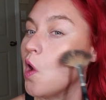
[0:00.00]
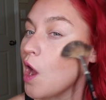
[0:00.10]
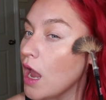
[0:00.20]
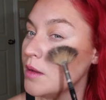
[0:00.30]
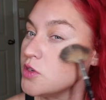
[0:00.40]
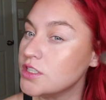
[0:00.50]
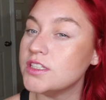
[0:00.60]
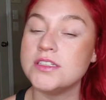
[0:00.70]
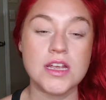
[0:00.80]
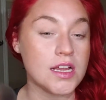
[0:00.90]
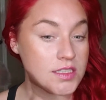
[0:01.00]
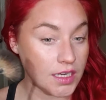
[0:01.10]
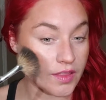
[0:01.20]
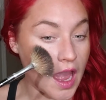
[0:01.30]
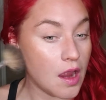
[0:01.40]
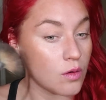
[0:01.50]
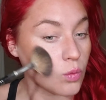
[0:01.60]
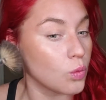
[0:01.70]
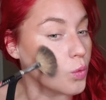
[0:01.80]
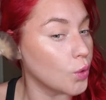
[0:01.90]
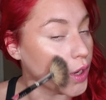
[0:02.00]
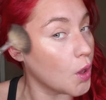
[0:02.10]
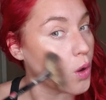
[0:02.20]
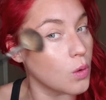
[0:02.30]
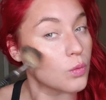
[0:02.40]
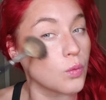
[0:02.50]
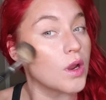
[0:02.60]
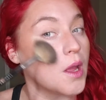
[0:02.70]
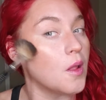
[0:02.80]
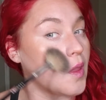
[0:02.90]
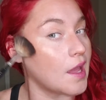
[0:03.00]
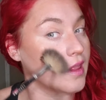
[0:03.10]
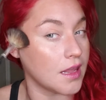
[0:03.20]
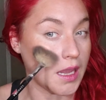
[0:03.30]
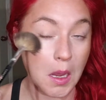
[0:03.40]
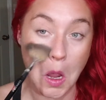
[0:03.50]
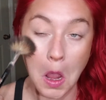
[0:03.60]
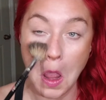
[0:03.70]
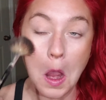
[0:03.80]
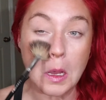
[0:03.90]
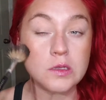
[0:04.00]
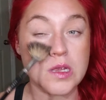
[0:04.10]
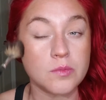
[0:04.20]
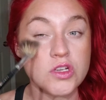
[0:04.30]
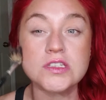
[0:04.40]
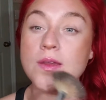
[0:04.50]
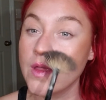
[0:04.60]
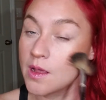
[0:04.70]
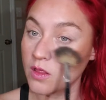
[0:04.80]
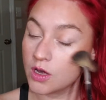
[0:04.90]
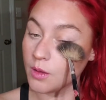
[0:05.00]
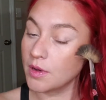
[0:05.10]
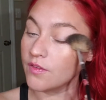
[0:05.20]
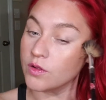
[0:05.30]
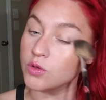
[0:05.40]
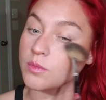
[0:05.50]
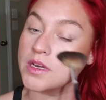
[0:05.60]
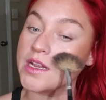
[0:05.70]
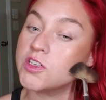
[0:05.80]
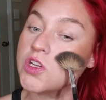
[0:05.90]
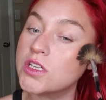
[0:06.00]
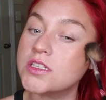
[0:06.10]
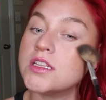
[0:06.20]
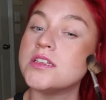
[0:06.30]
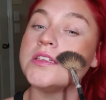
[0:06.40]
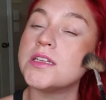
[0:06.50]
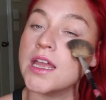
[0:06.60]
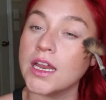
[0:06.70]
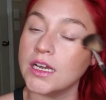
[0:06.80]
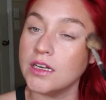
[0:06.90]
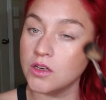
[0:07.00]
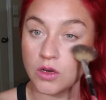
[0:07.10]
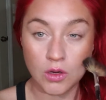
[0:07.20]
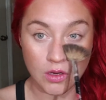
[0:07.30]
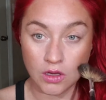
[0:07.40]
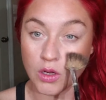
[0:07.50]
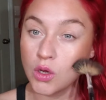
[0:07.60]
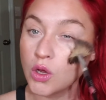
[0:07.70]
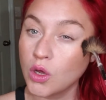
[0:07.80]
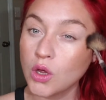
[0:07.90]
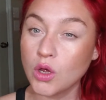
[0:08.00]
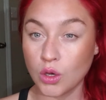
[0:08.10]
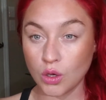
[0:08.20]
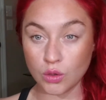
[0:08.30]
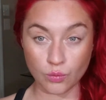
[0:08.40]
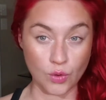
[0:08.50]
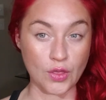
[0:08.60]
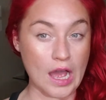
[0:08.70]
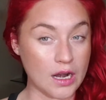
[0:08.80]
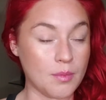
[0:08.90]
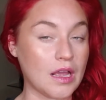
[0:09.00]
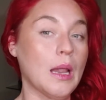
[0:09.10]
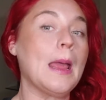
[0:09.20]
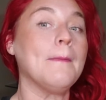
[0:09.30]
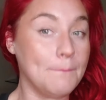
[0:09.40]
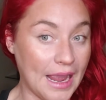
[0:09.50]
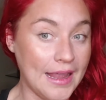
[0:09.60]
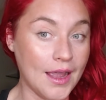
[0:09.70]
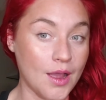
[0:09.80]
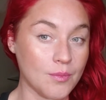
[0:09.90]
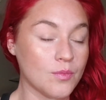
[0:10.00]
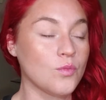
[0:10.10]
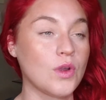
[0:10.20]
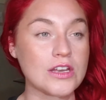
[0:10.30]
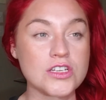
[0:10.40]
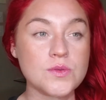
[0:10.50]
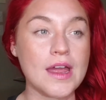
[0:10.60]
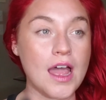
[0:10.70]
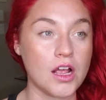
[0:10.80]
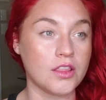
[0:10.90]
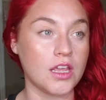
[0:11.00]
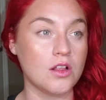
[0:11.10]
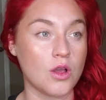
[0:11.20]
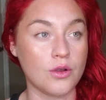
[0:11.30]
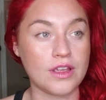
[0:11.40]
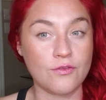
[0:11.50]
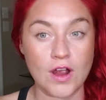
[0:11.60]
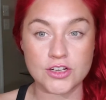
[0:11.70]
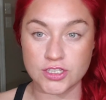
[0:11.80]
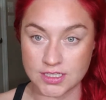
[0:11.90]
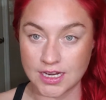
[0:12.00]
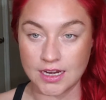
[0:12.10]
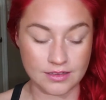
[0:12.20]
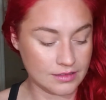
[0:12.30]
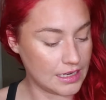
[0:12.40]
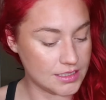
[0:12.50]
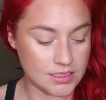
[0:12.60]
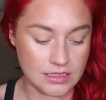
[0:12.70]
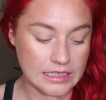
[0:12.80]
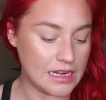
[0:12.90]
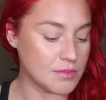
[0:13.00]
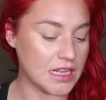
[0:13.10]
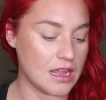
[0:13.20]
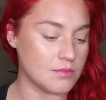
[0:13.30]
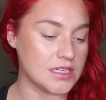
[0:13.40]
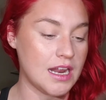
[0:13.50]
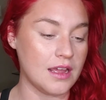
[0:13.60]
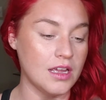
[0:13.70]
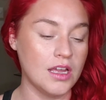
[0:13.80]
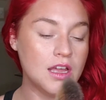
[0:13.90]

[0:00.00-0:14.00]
I am just dusting that real lightly because I'm just giving a little bit of illumination to the skin without it being like bam. We just want a healthy, glowy, fresh skin. That's the name of the game today.